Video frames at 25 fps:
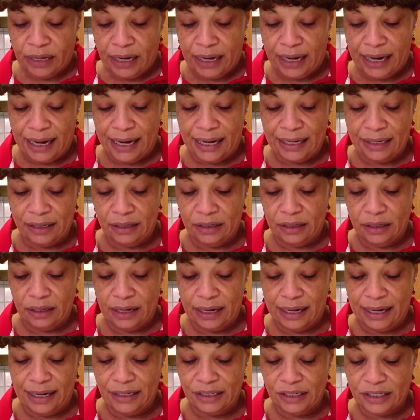and
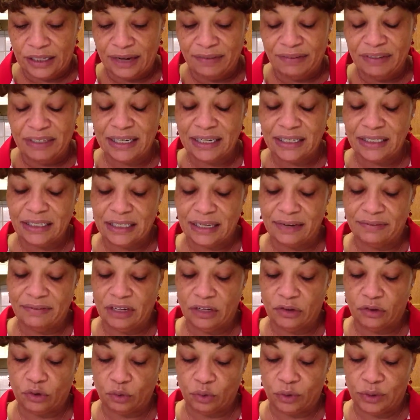in
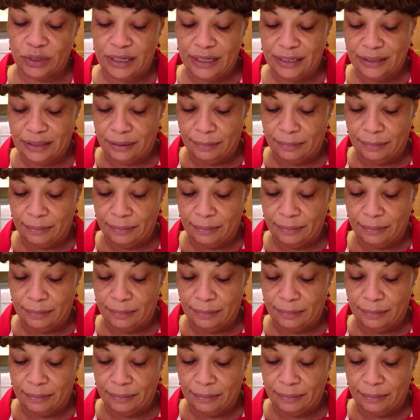1773,